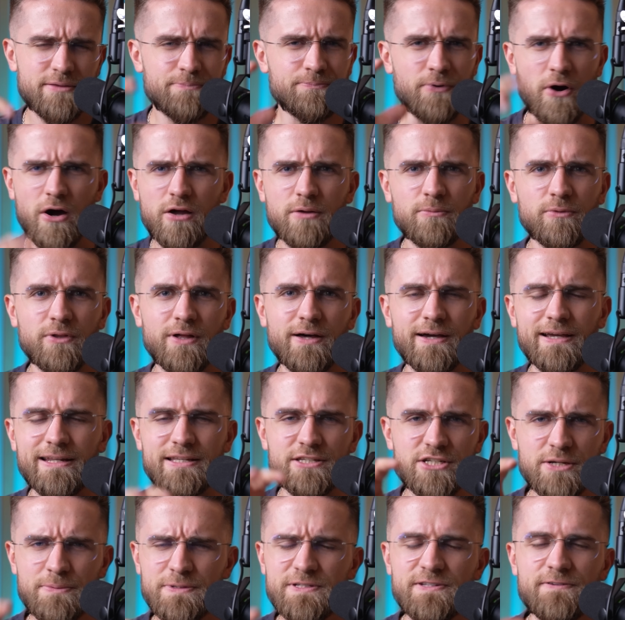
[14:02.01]
The bottom line,
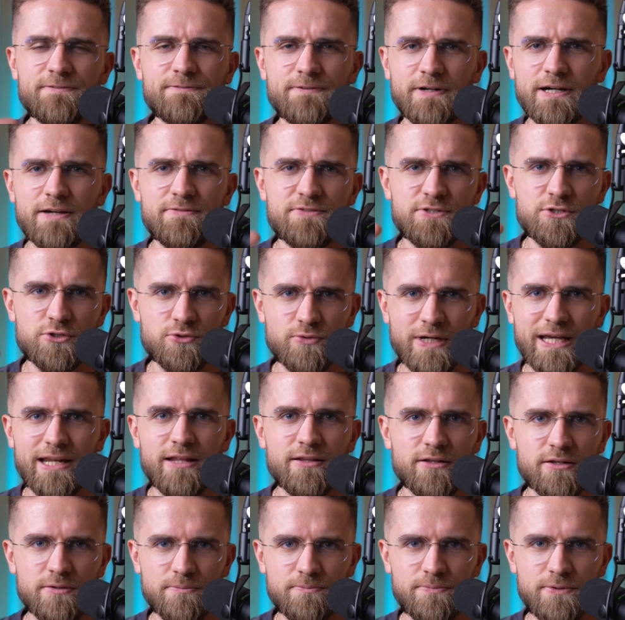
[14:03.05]
GPT-5's
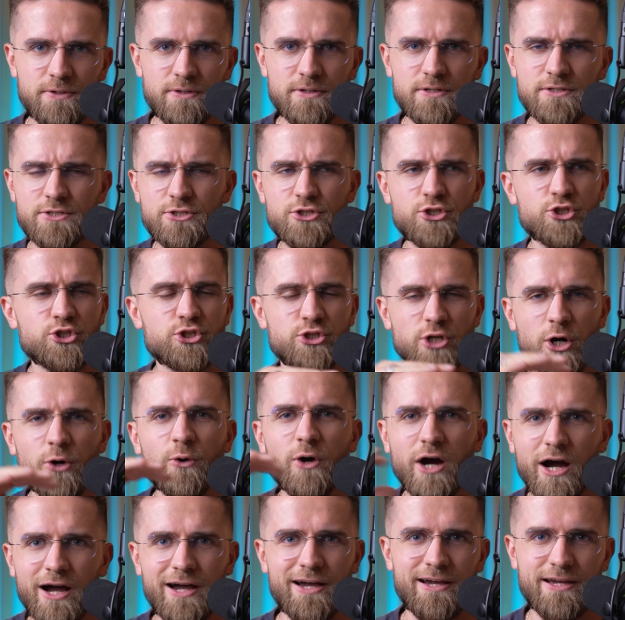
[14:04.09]
training compute is so
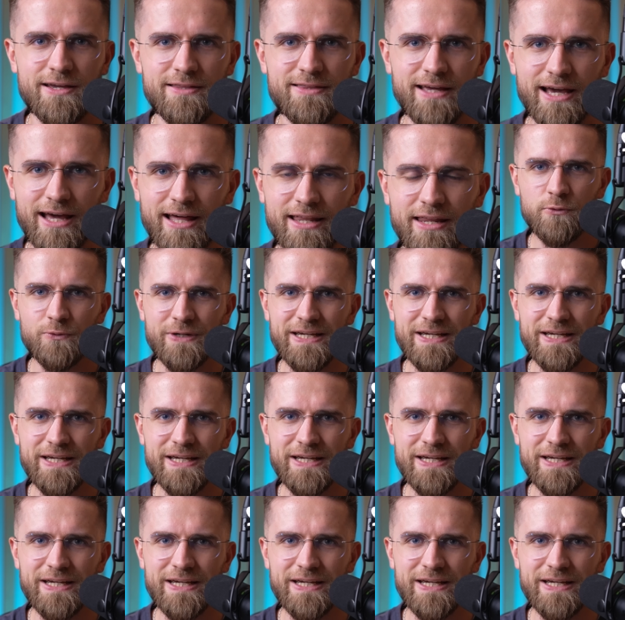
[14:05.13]
high that